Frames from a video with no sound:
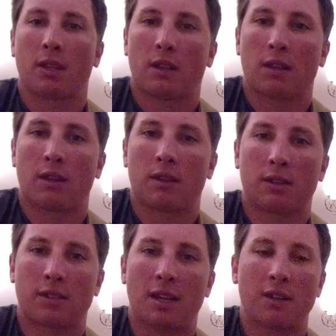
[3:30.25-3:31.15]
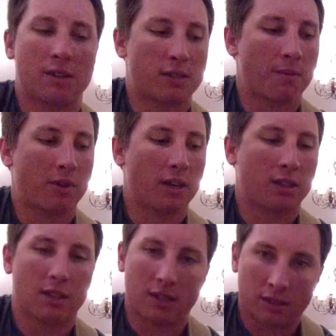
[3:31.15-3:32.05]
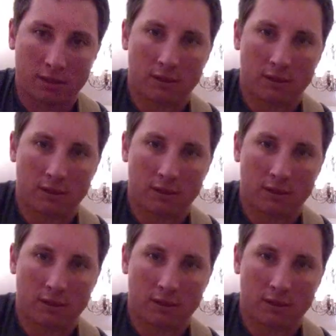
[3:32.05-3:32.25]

It sounded something like this.